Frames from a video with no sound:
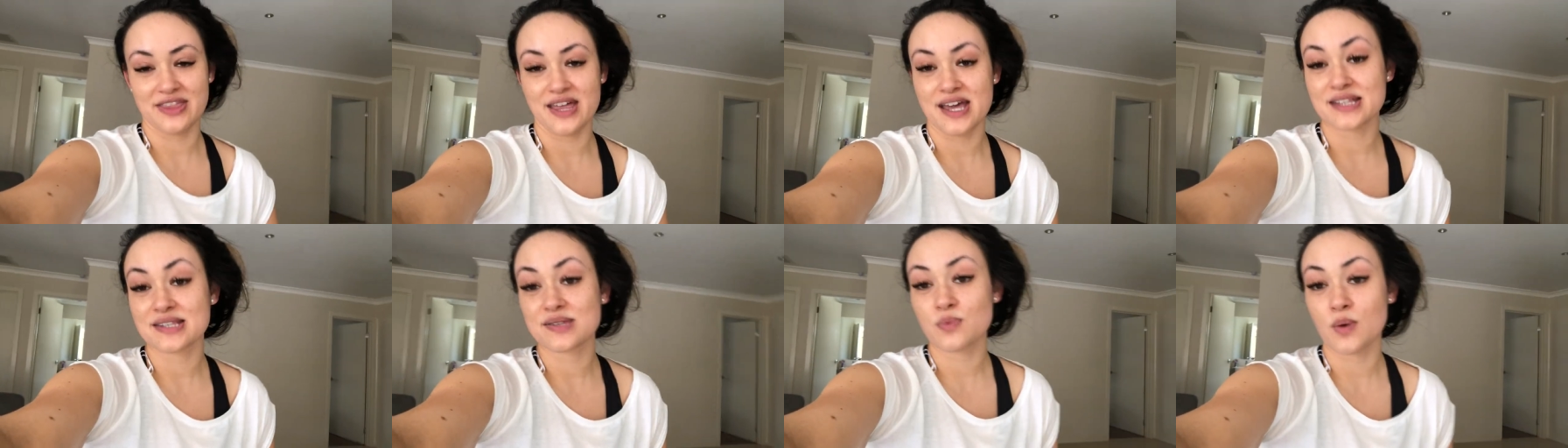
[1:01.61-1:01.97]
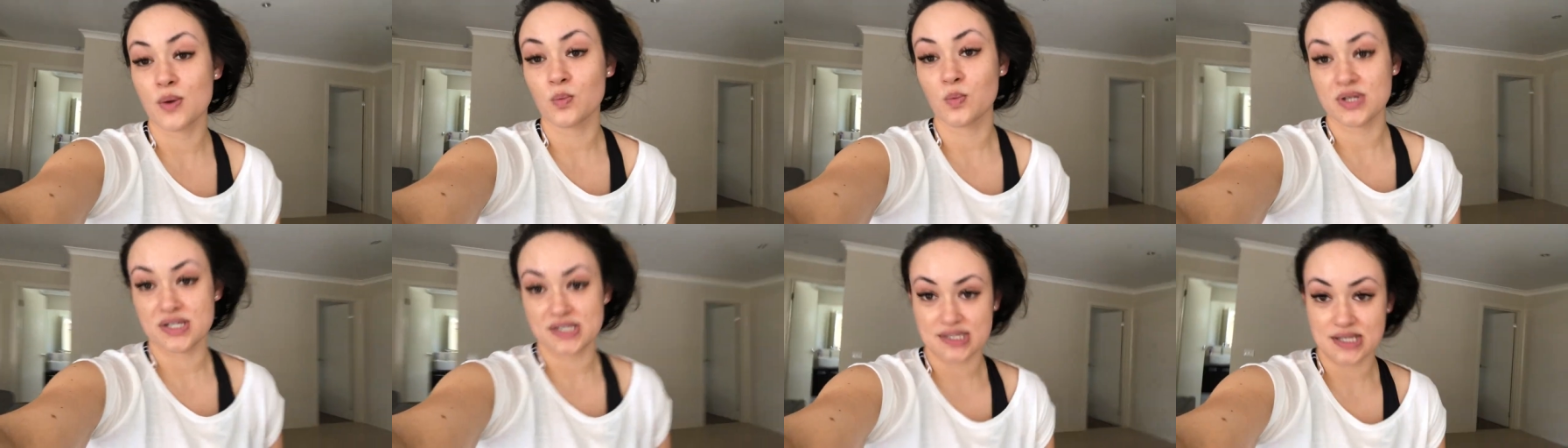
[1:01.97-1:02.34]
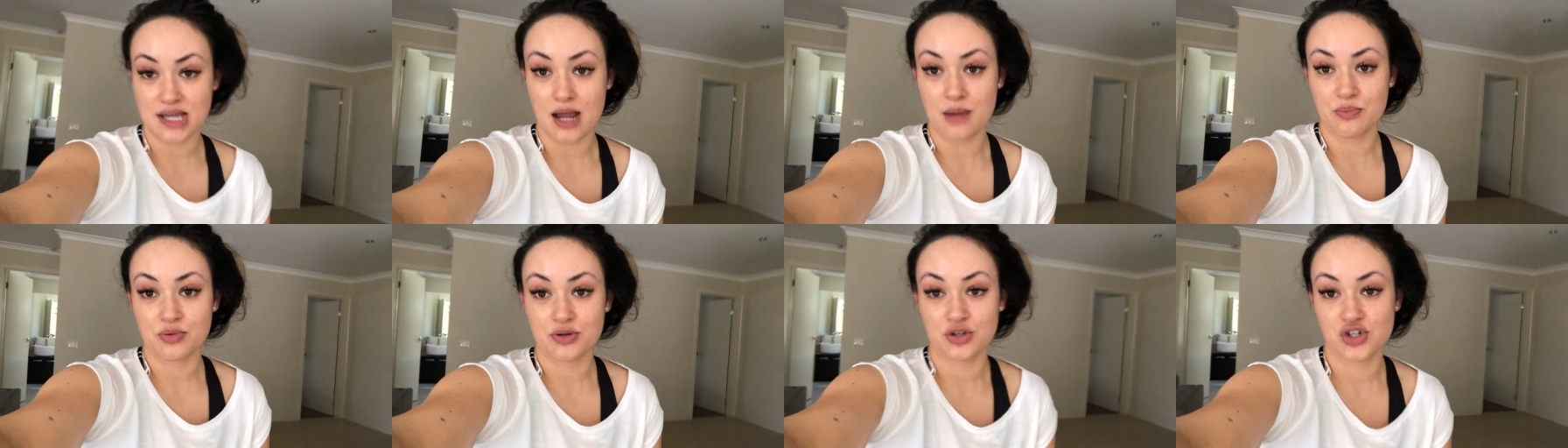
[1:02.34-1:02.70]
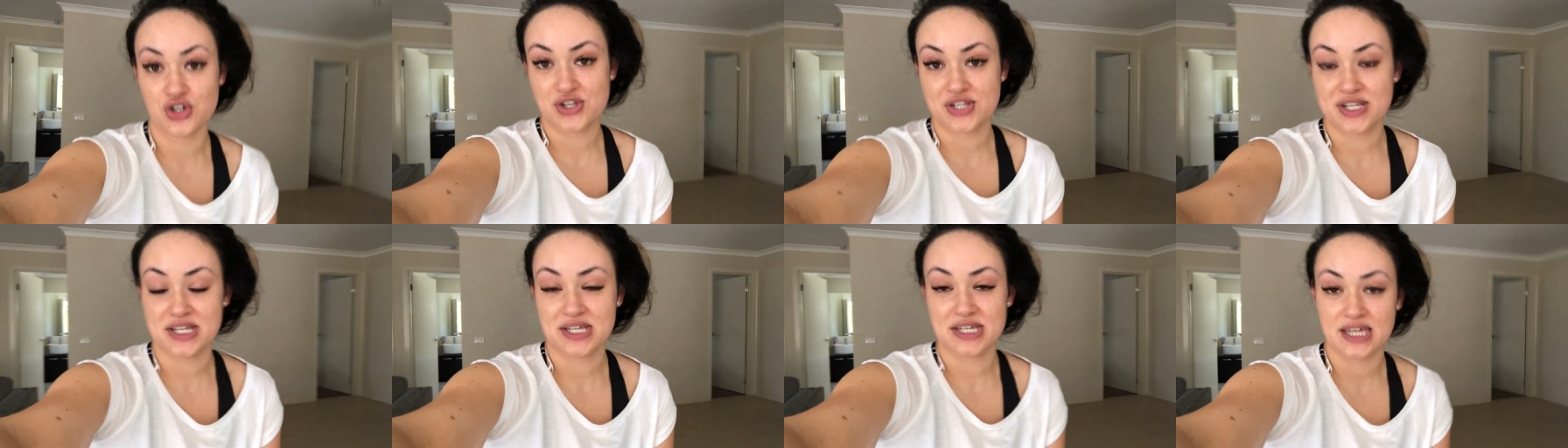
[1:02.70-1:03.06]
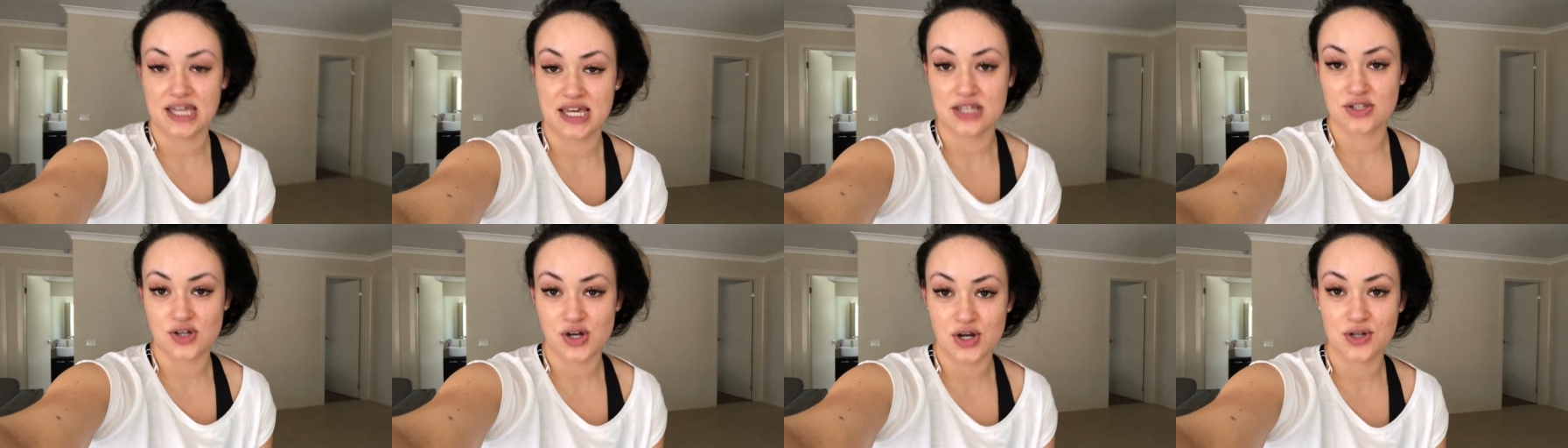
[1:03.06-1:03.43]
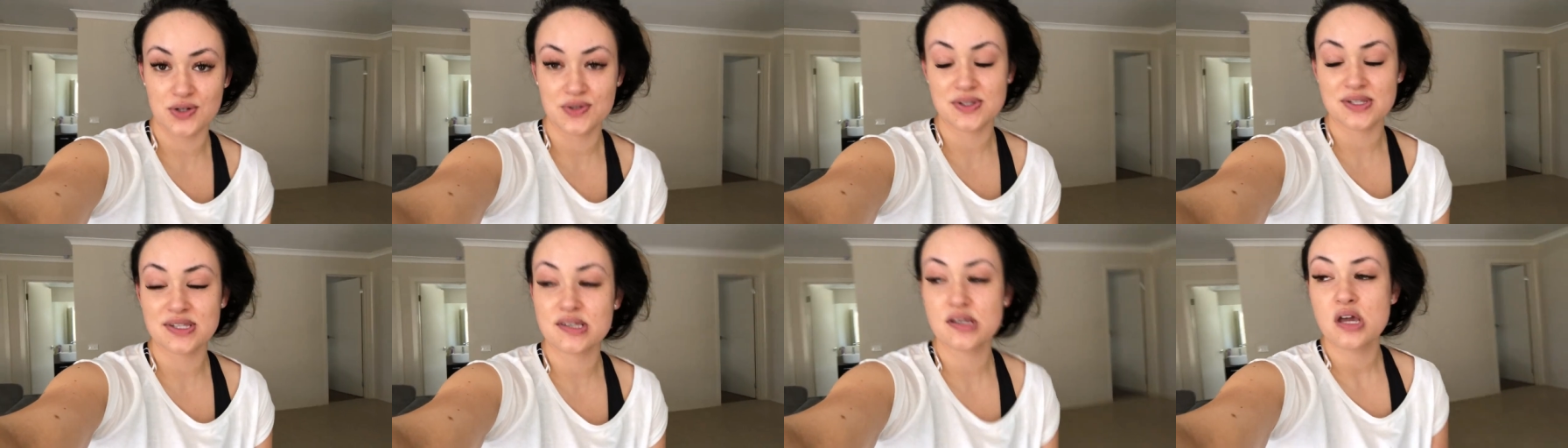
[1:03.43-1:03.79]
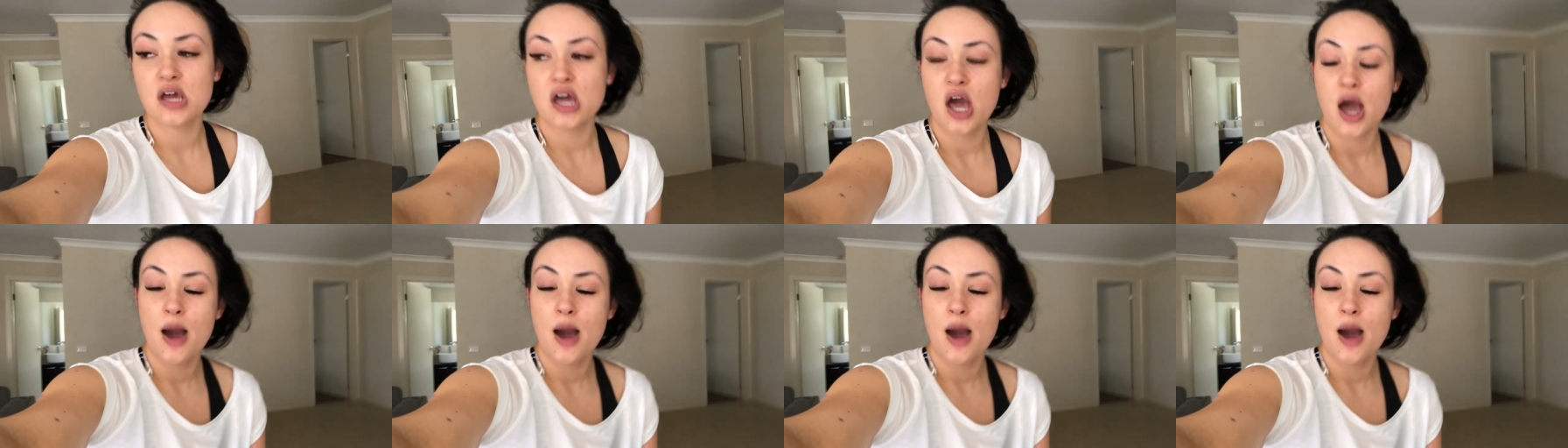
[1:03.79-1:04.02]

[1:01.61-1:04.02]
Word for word: that's when we start producing ketones.